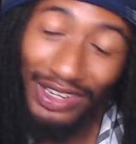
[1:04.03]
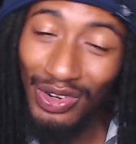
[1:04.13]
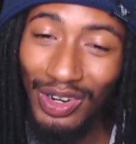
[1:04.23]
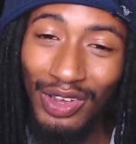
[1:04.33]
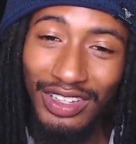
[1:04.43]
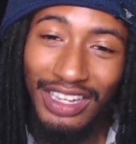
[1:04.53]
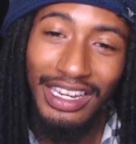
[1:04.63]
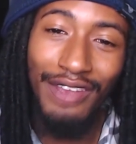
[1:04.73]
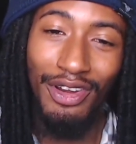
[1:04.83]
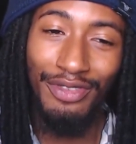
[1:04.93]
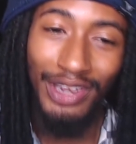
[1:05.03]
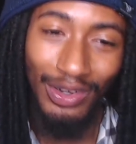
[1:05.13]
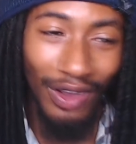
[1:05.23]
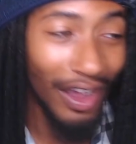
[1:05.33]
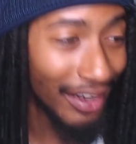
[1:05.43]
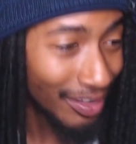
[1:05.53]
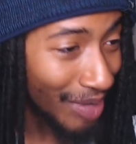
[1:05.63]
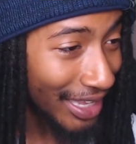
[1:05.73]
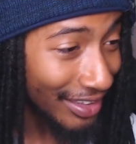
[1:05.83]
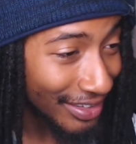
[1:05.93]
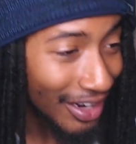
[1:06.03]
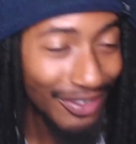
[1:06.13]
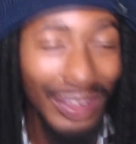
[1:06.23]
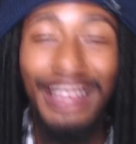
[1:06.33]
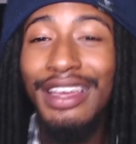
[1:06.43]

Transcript: kudos to Endeavor if he do all this by himself.